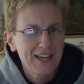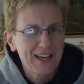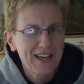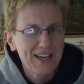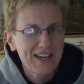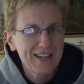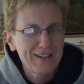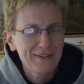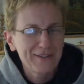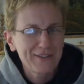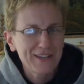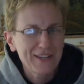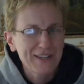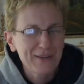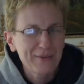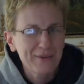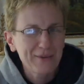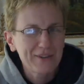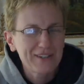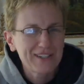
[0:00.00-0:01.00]
And you're thinking,
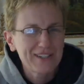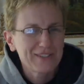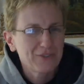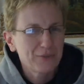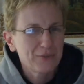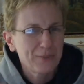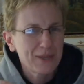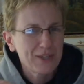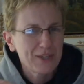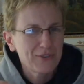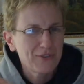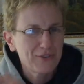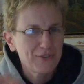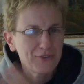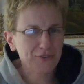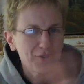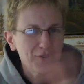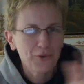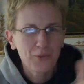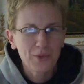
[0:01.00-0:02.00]
well, in space,
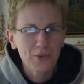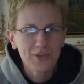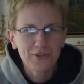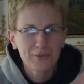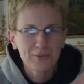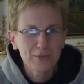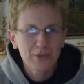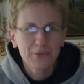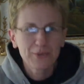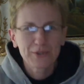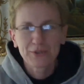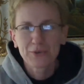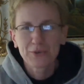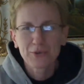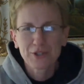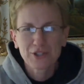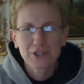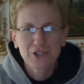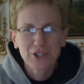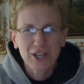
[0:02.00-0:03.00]
there's no wind to blow a
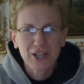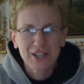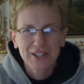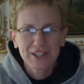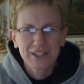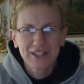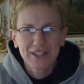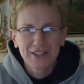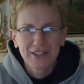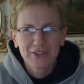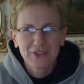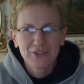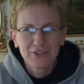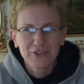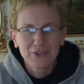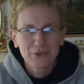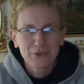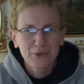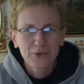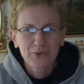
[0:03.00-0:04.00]
door shut.
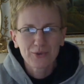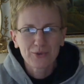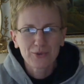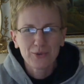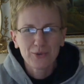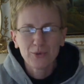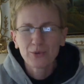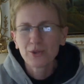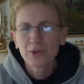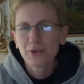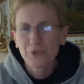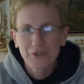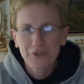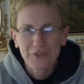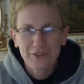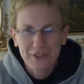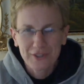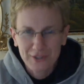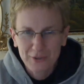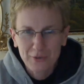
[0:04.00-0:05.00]
So who closed
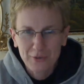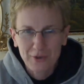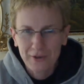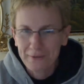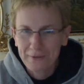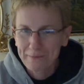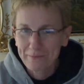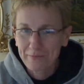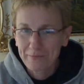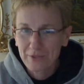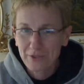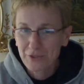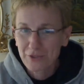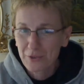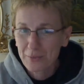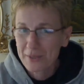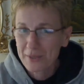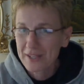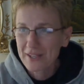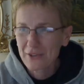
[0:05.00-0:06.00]
the door? There's
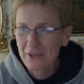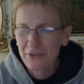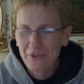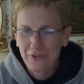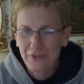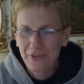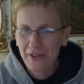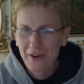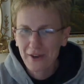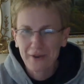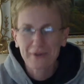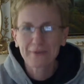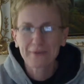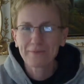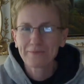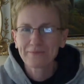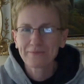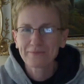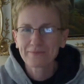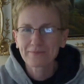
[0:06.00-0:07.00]
nobody else there,
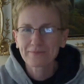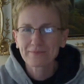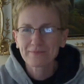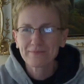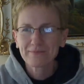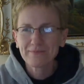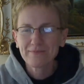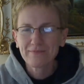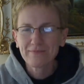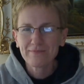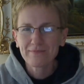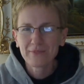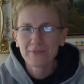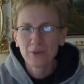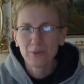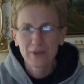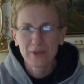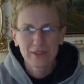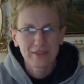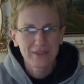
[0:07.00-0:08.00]

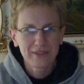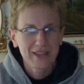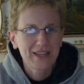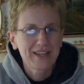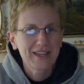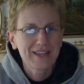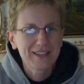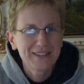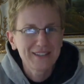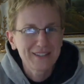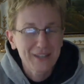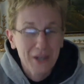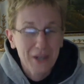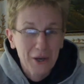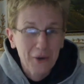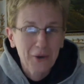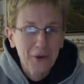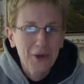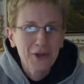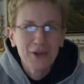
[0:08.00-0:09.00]
we think, you
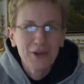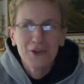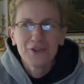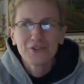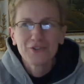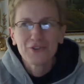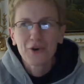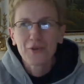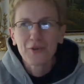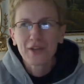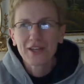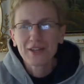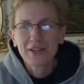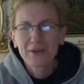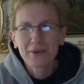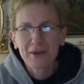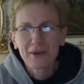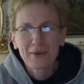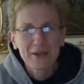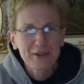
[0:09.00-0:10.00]
know. So the
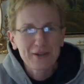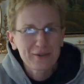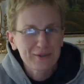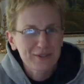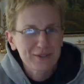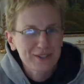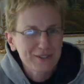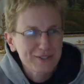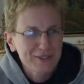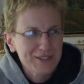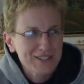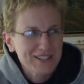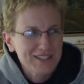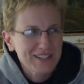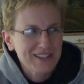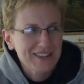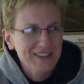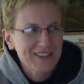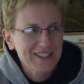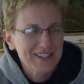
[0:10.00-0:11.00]
right way, you're just
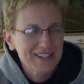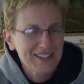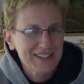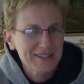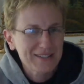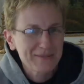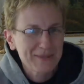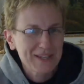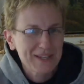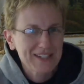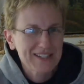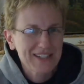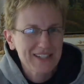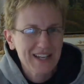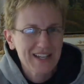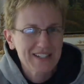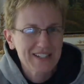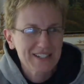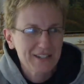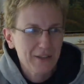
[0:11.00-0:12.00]
like, that doesn't make
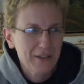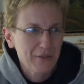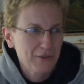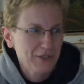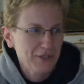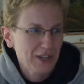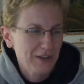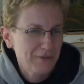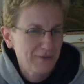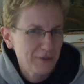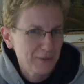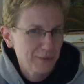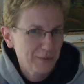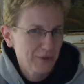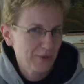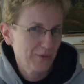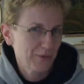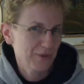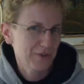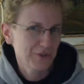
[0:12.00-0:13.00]
sense. And then there's like a
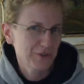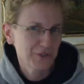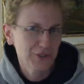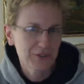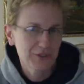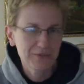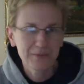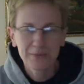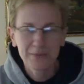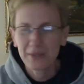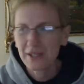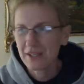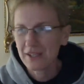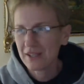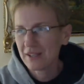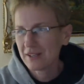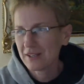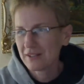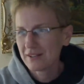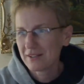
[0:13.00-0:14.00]
footprint where there shouldn't
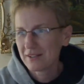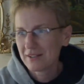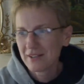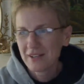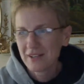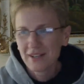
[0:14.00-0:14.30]
be, and